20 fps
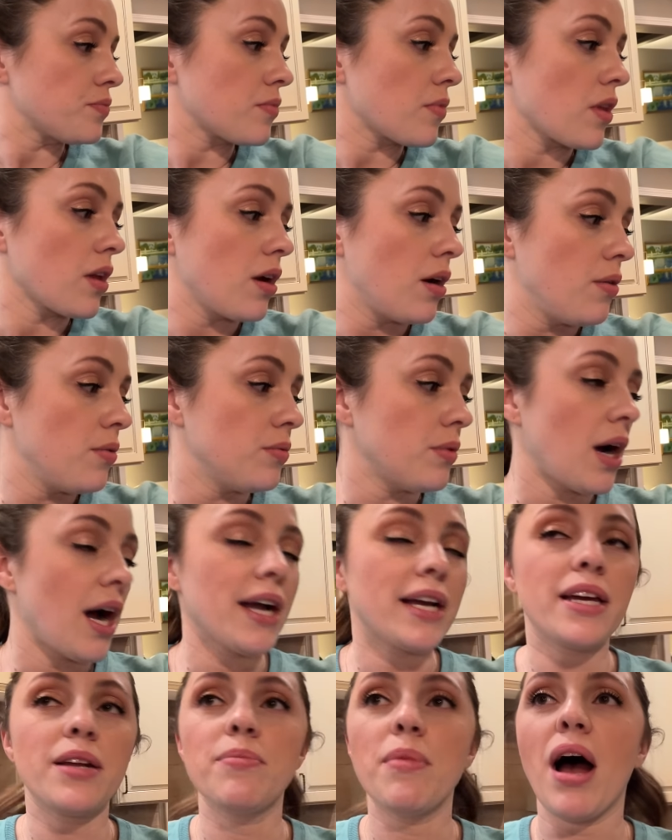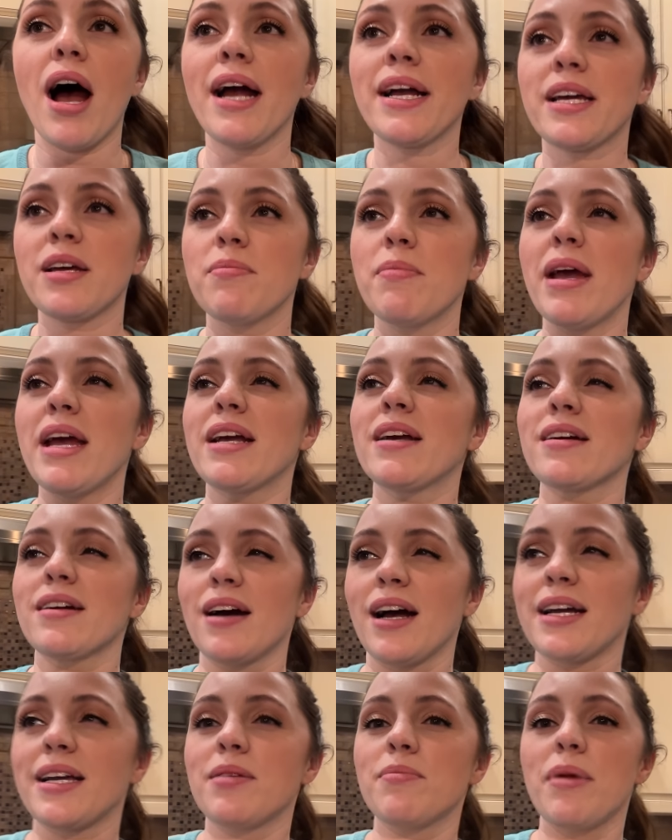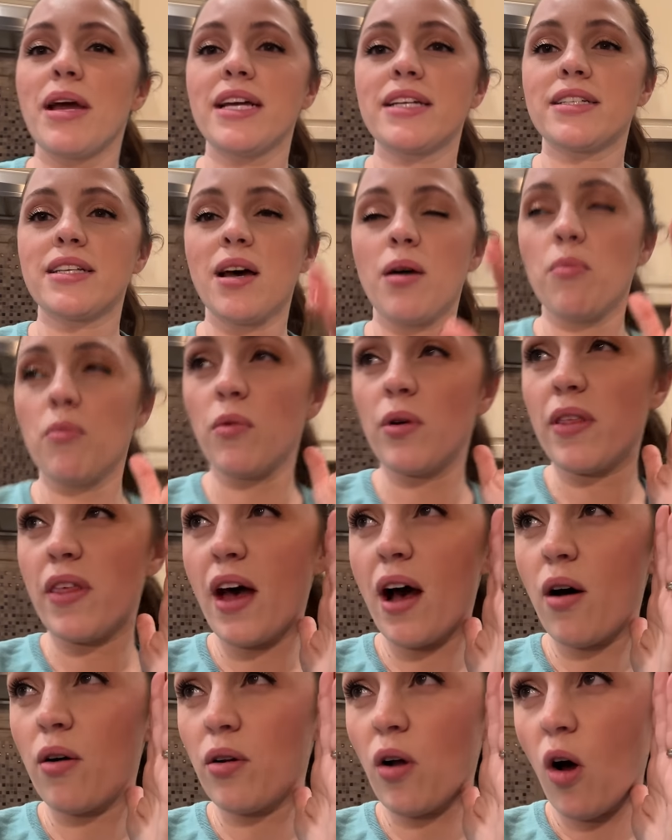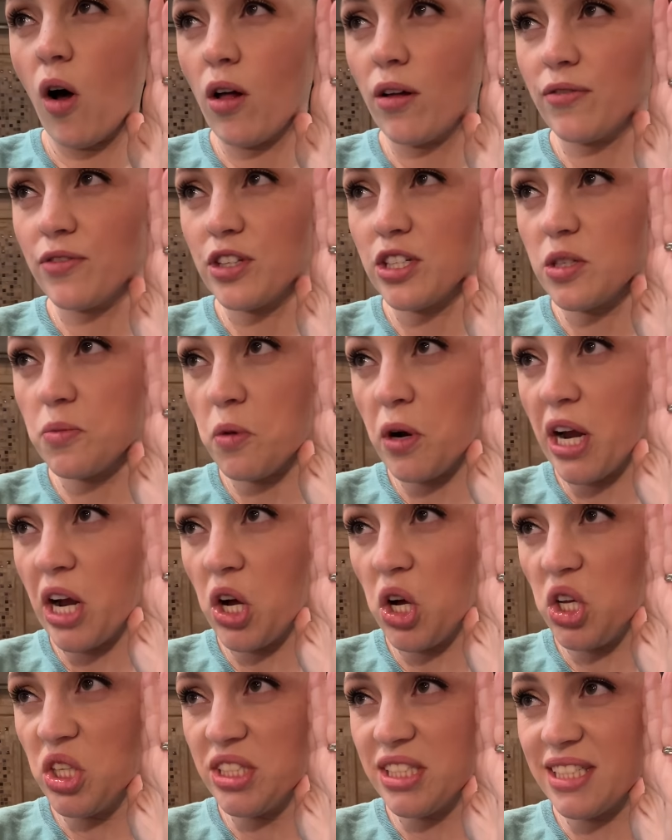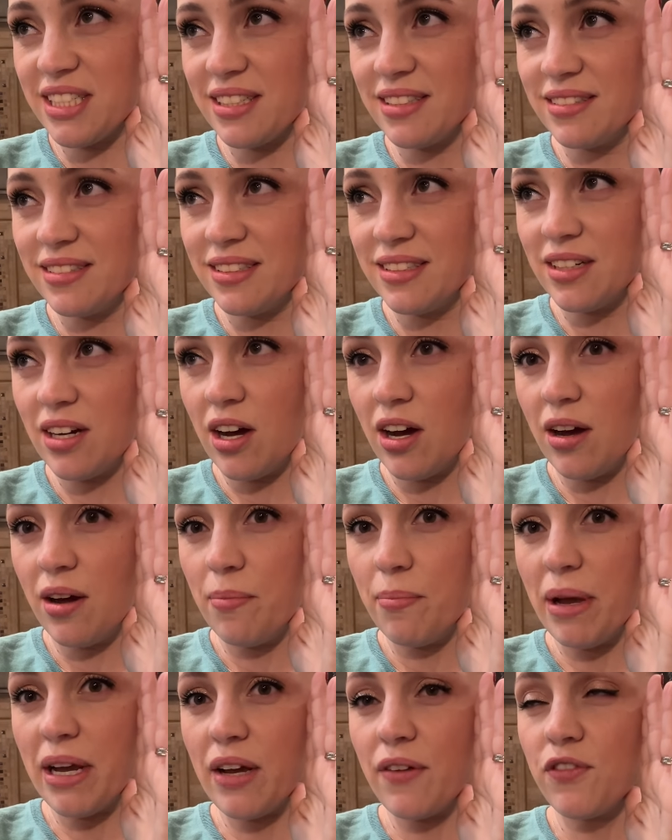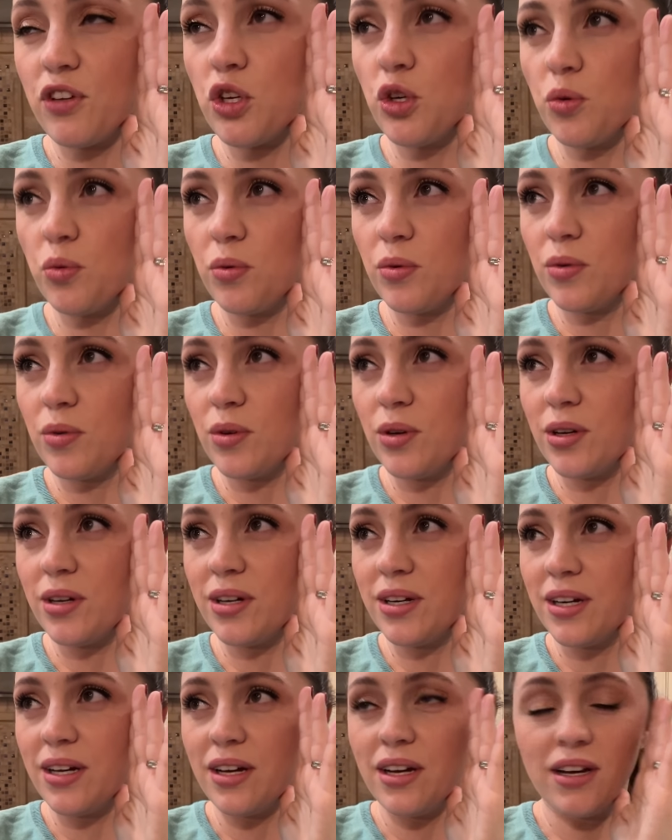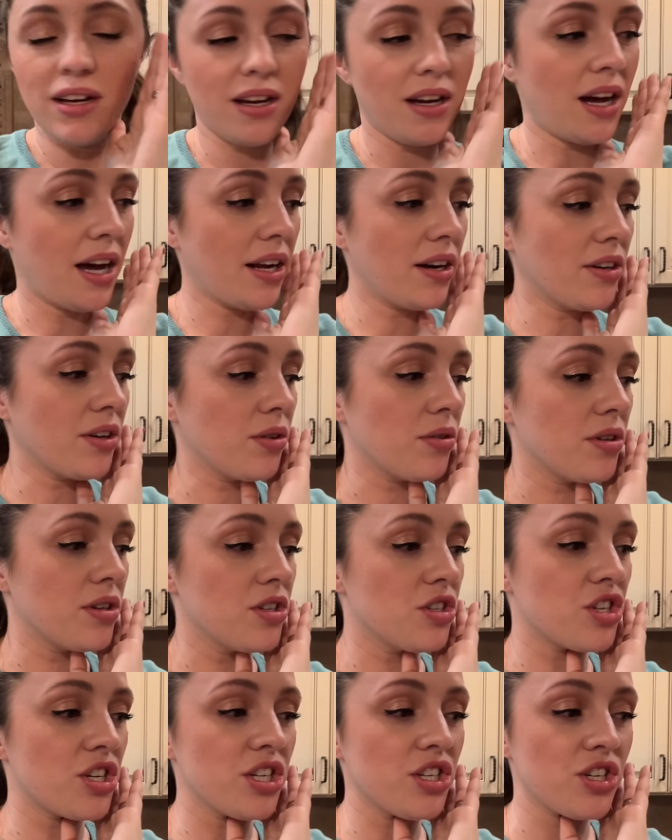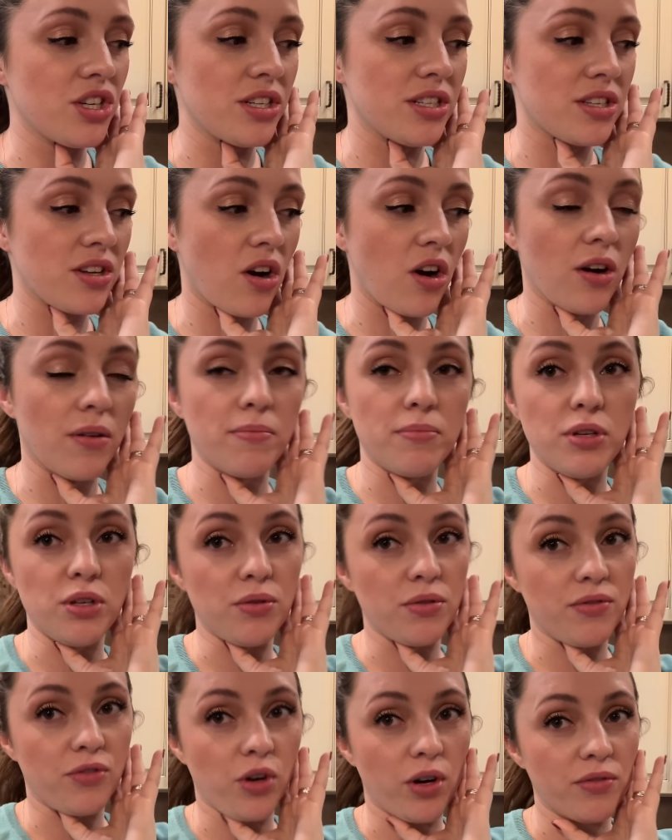So we got I can I can make I can make some without all of the sprinkles. Okay, do that. Make a few. Okay, make it look I don't know. Pretty. Gigi's are beautiful.